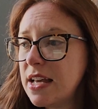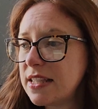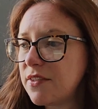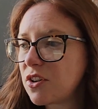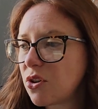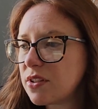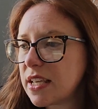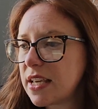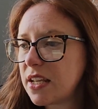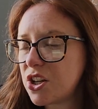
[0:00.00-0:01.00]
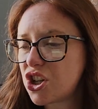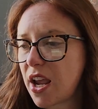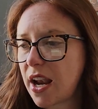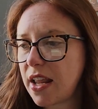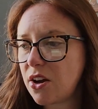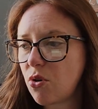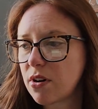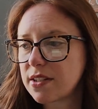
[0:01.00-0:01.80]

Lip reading: Difficulty initiating or